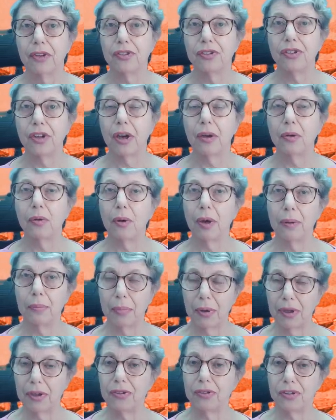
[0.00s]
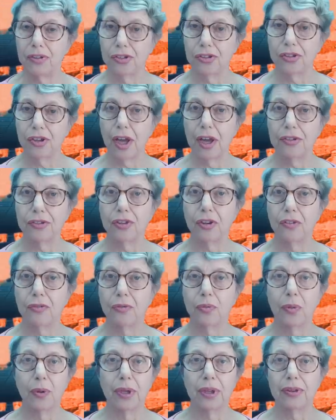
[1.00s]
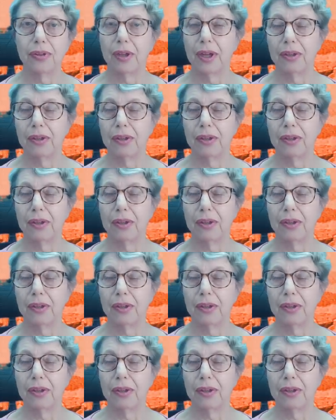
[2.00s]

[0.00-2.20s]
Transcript: So, a bit to start off with,